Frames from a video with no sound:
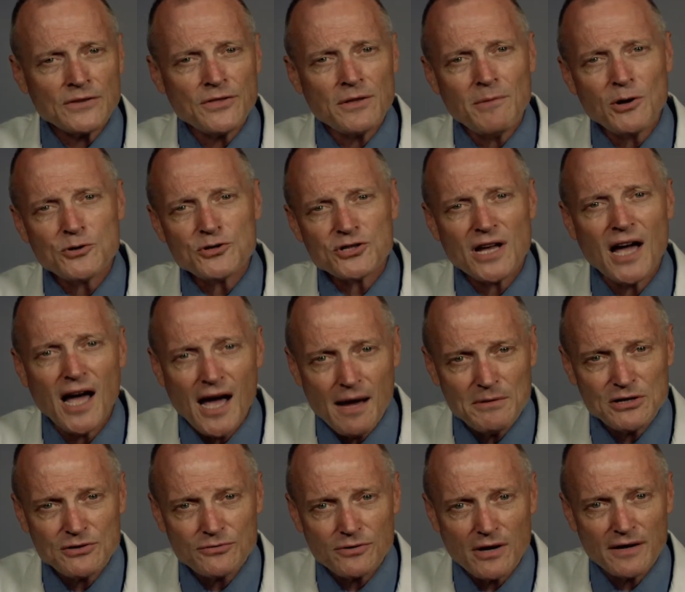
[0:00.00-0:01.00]
The most
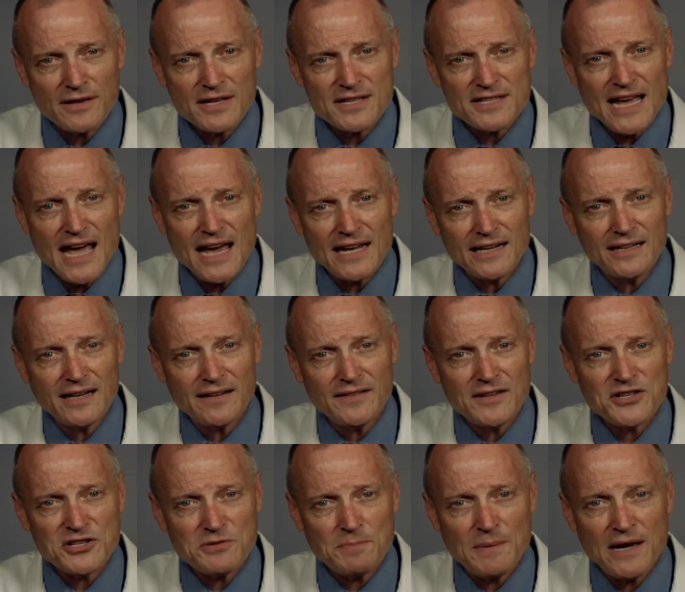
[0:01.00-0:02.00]
common drug that's added in
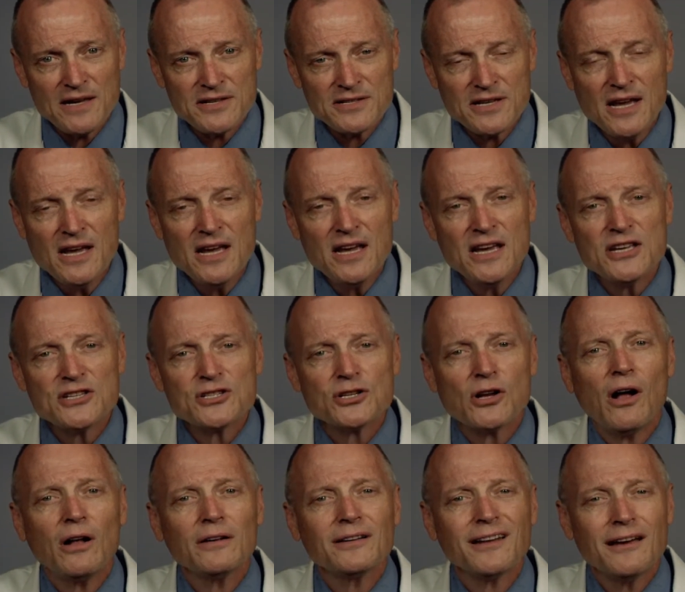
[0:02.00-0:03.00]
this space is
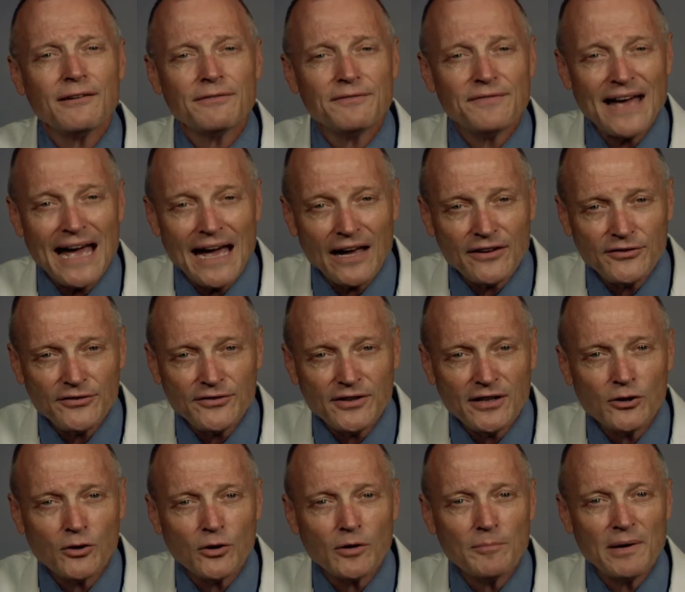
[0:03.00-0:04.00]
called
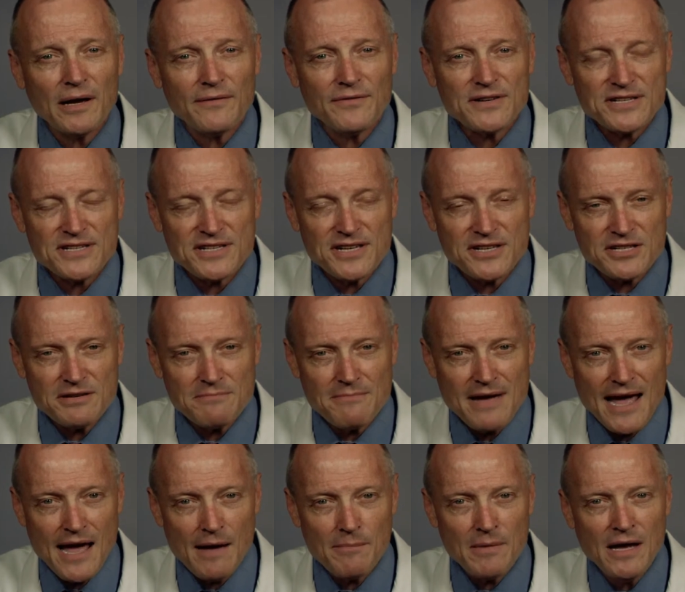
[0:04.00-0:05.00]
Avastin or
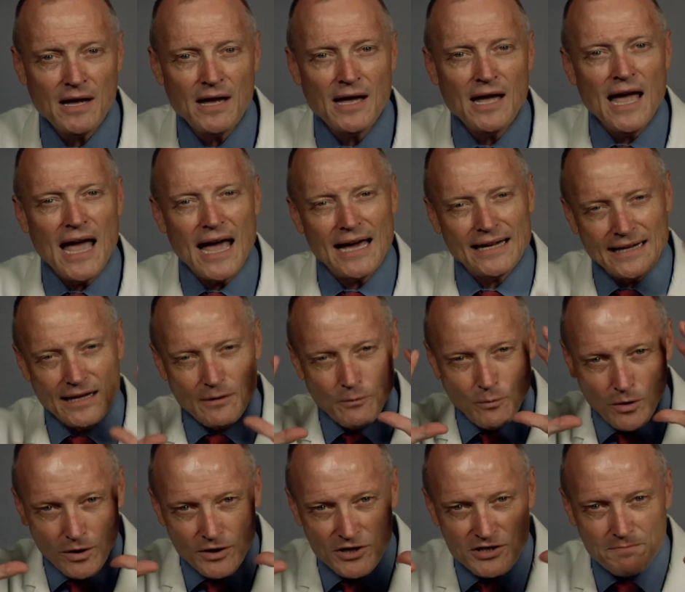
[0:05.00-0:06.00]
bevacizumab, and it
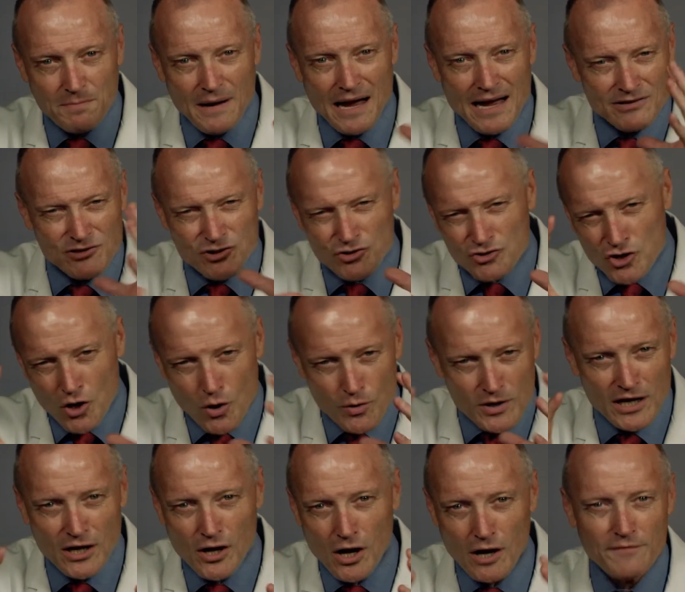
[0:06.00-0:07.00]
works by
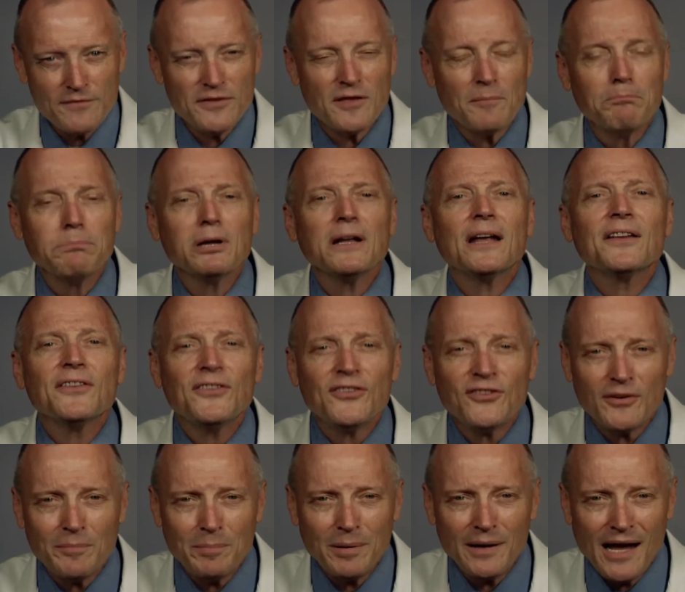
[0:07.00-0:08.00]
choking off the blood
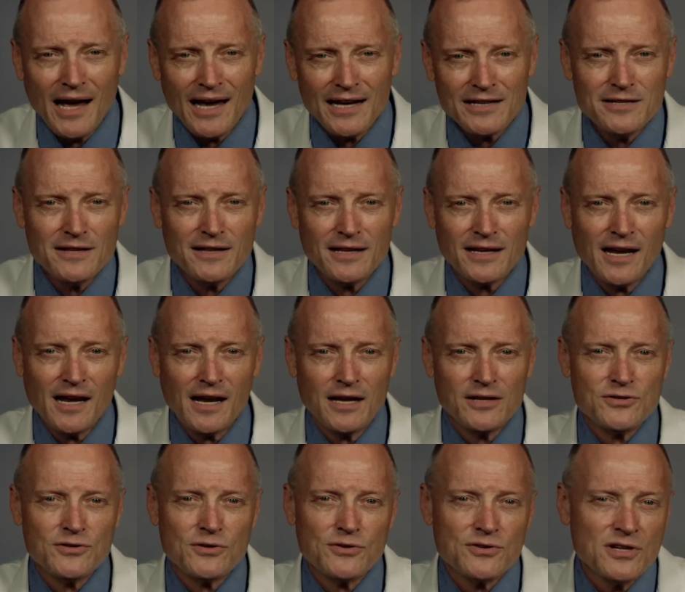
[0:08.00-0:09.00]
supply to the
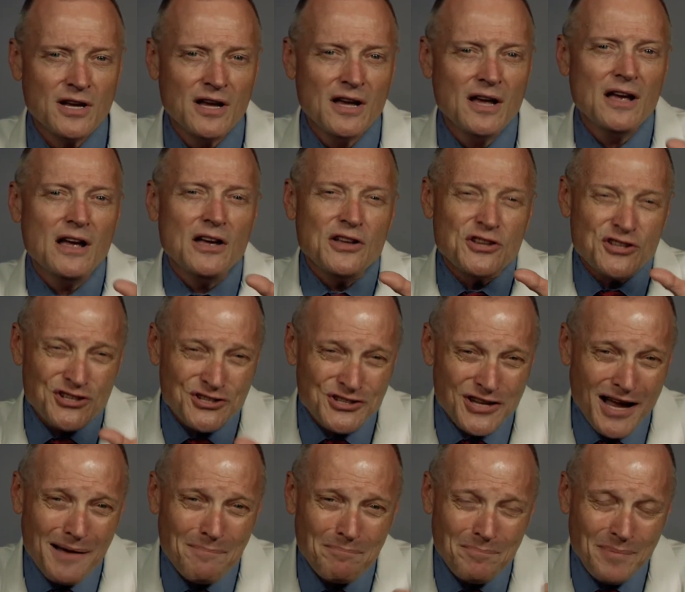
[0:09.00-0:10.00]
cancers.
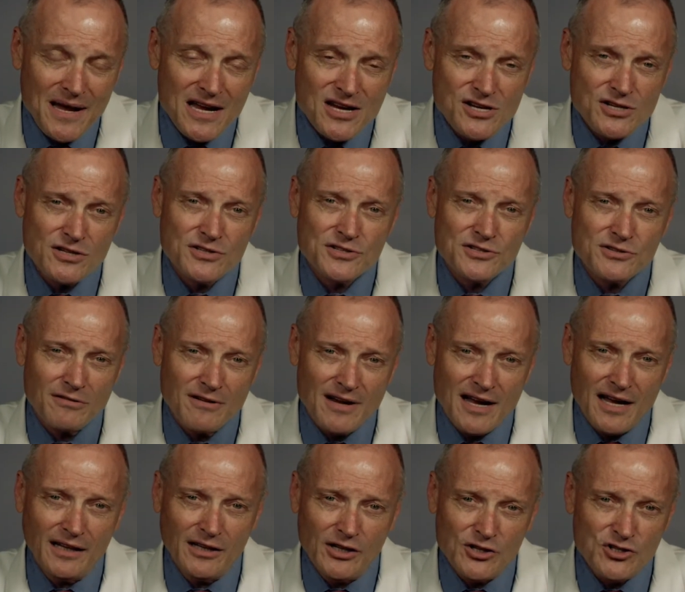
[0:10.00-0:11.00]
Some patients are
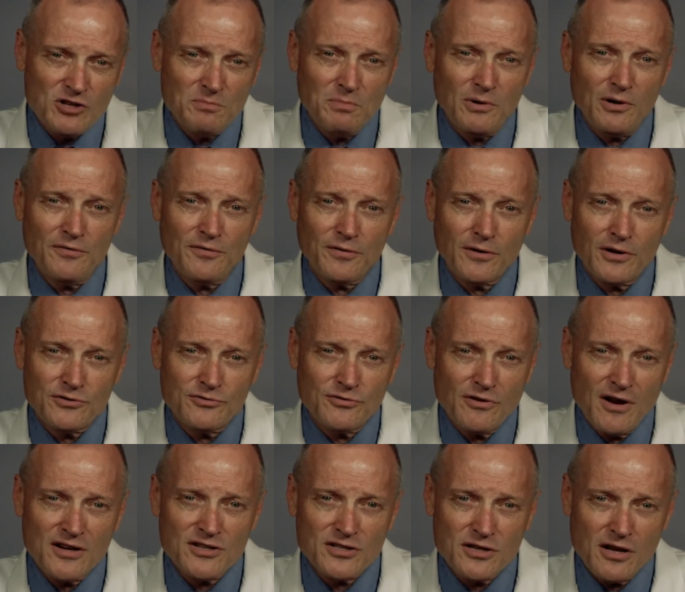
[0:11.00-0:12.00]
eligible for
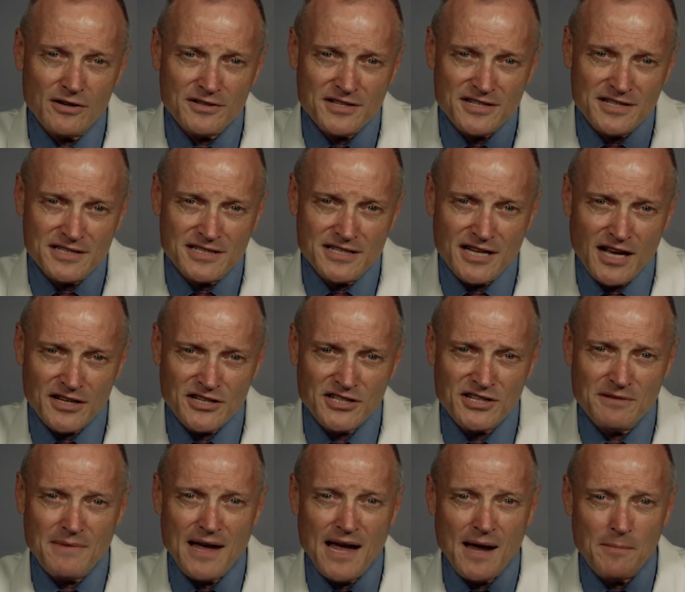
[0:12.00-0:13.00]
drugs called
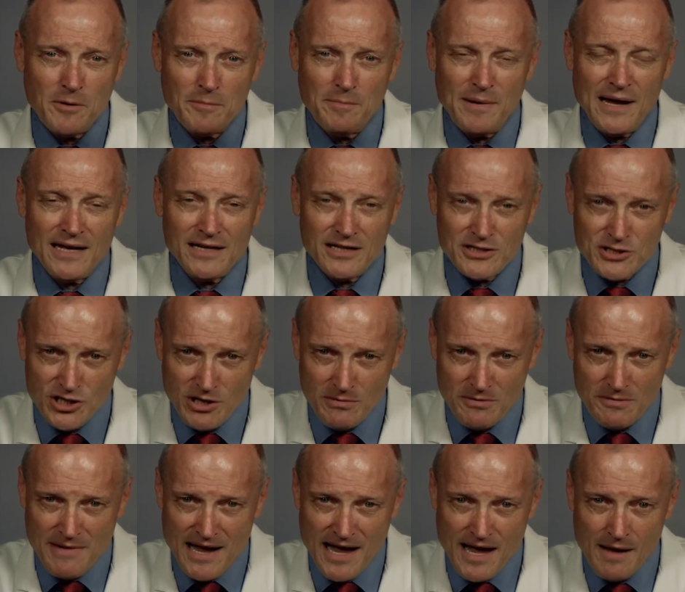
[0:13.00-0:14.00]
cetuximab or
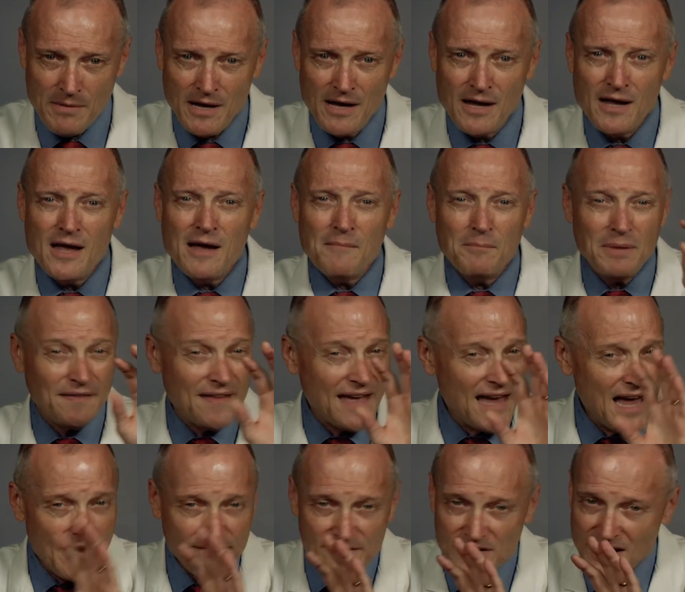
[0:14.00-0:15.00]
panitumumab, but
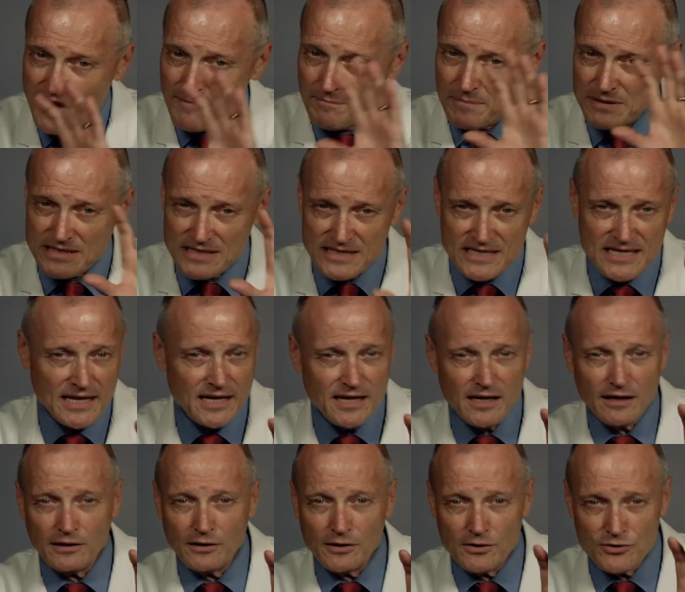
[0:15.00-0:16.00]
they have to have
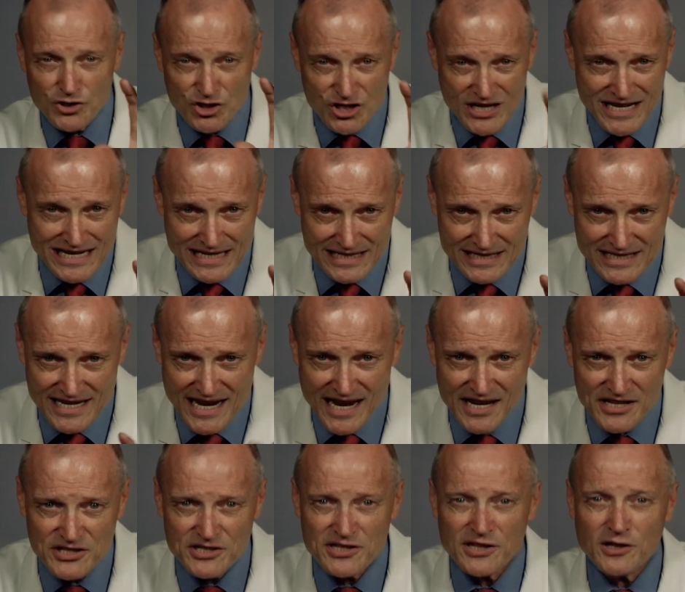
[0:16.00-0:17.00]
particular gene
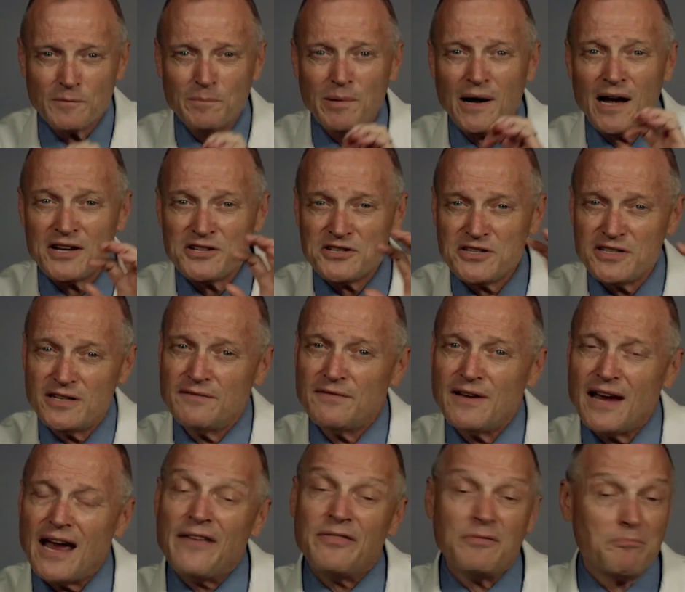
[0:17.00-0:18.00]
tests that are
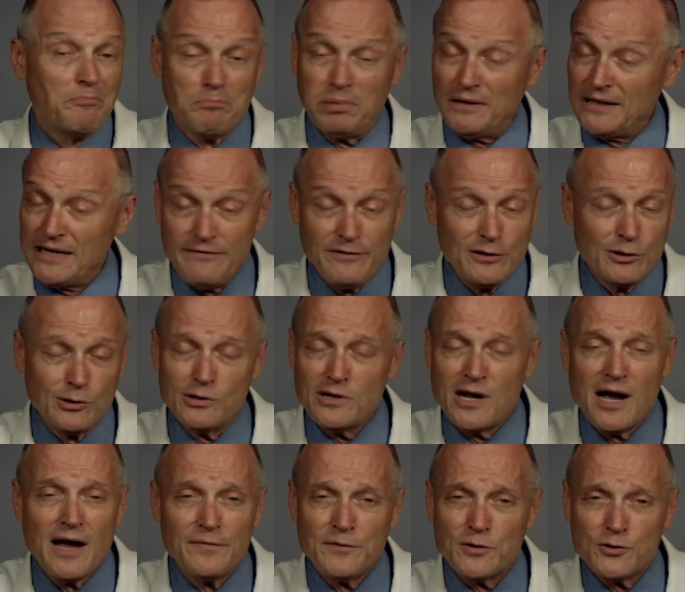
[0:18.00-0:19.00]
positive, and believe it or
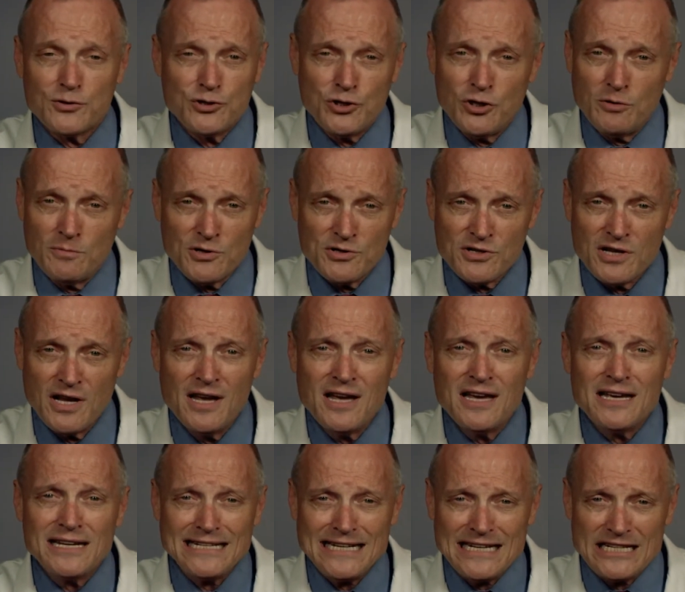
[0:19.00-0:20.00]
not, their tumors
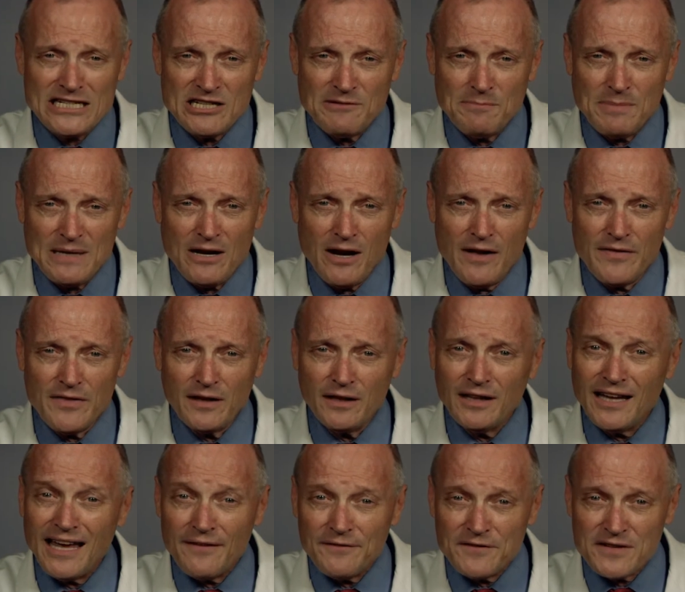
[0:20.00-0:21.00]
need to be on the
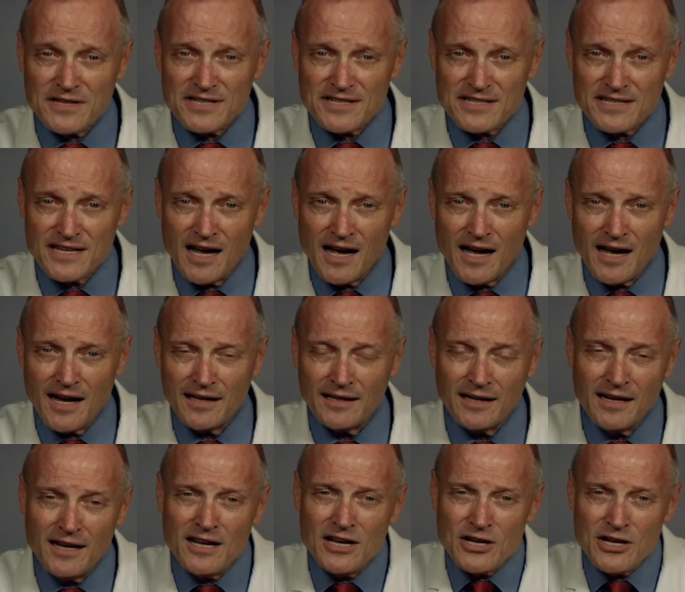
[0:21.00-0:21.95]
left side.